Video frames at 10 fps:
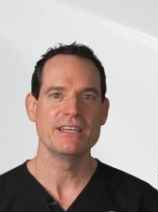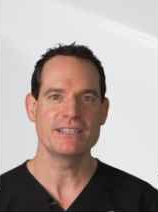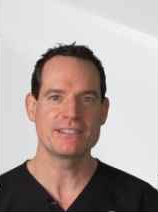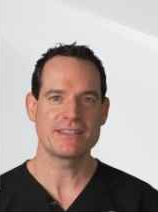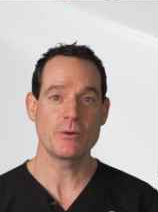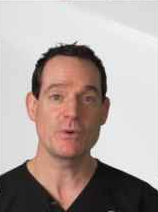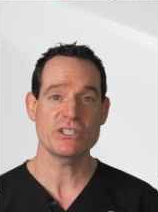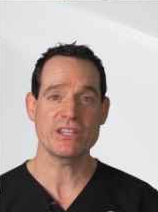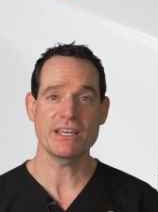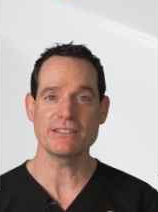is that they
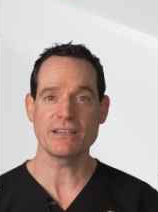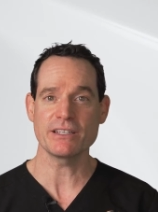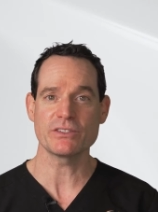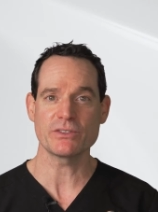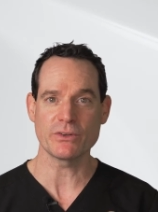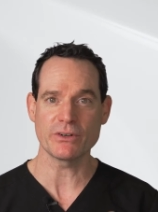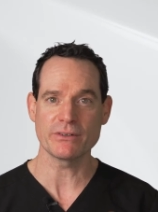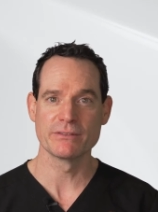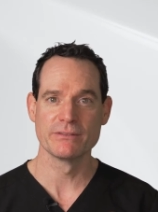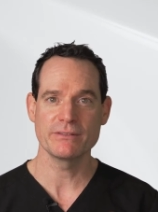wish they had done it
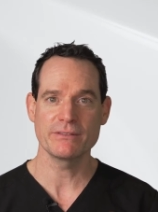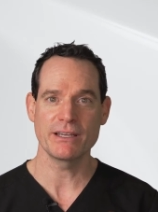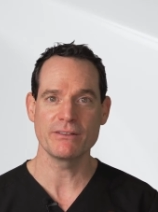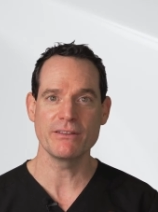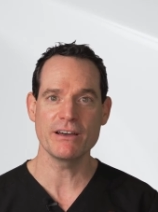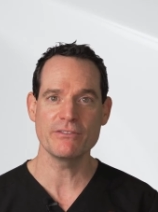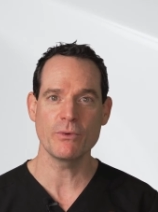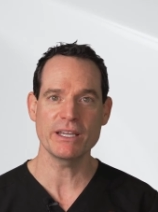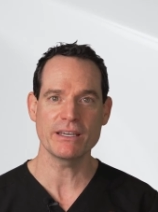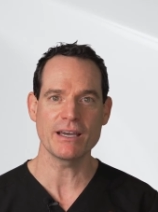sooner. They love
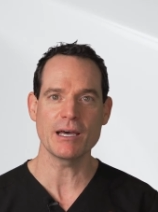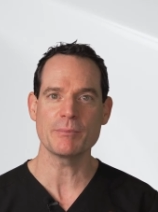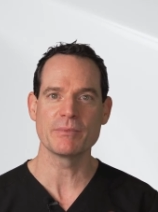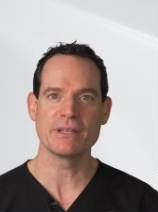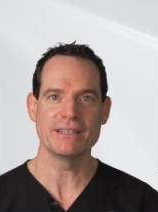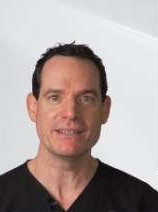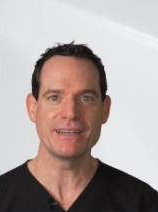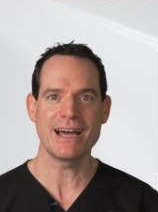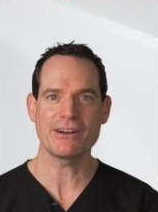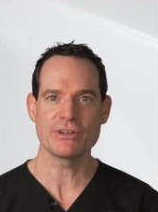waking up and
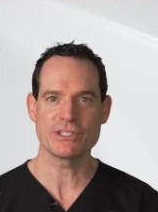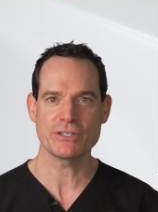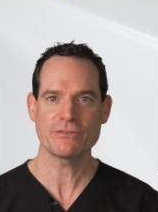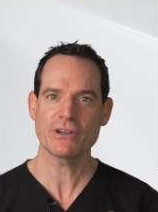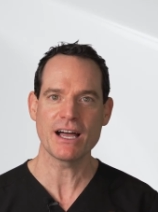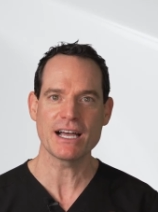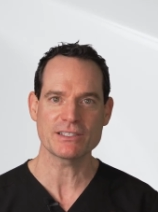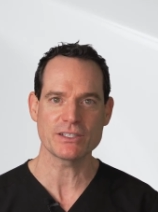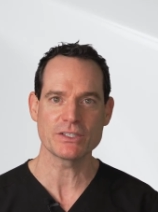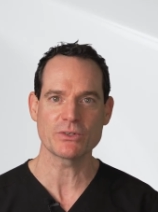not reaching for
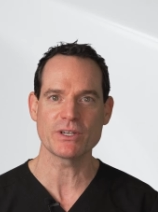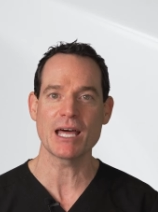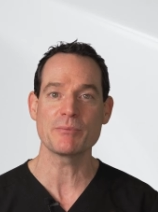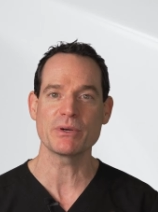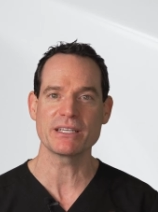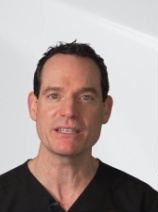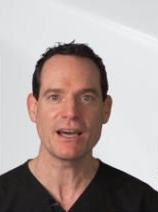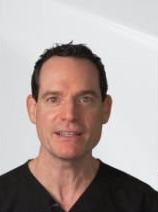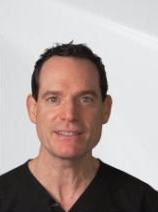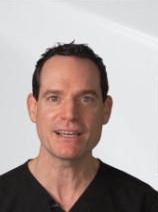glasses or not putting
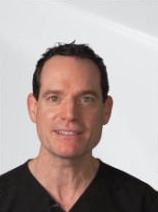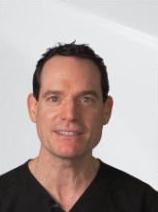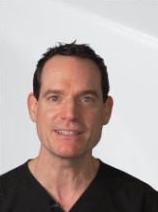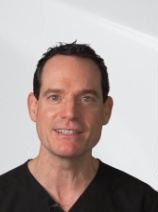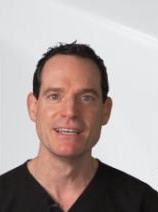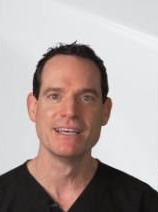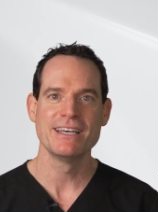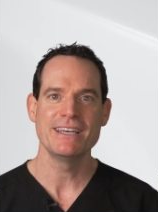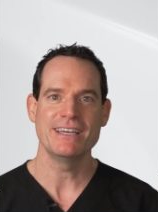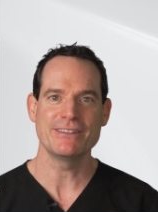contacts in.
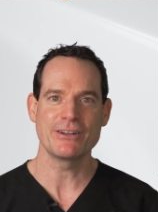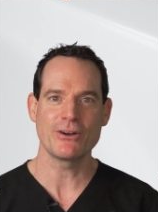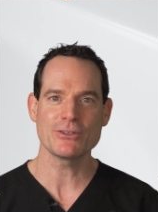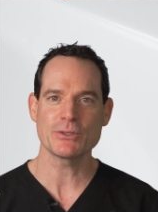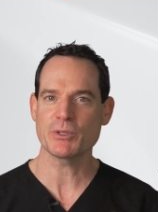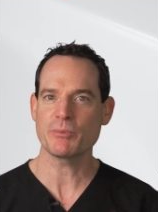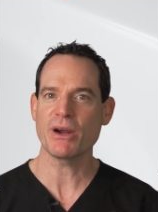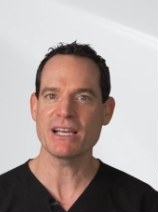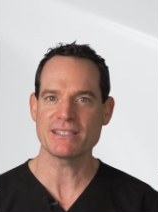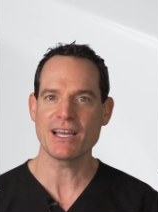And they're also
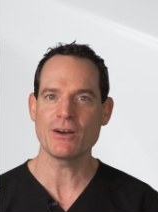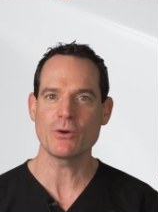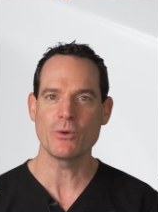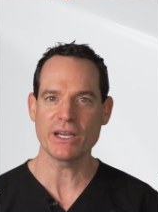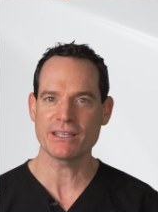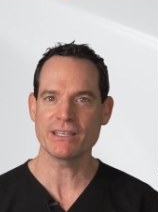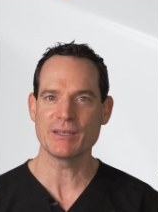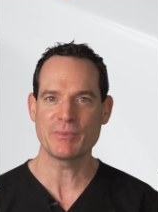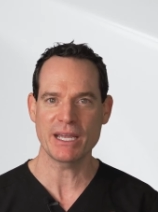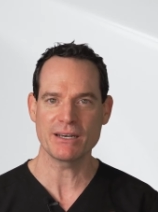surprised at how quick
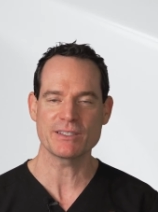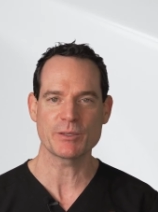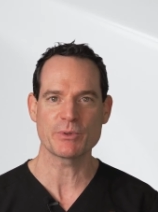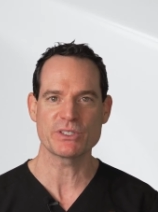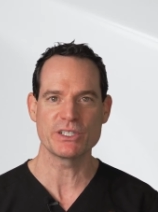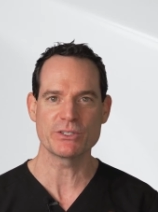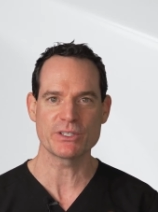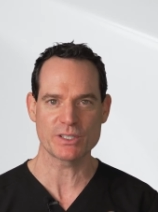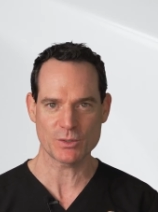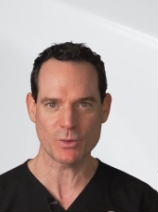and painless the procedure
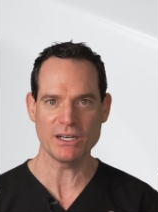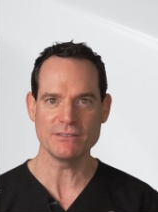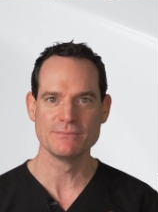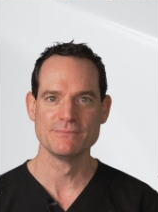is as well.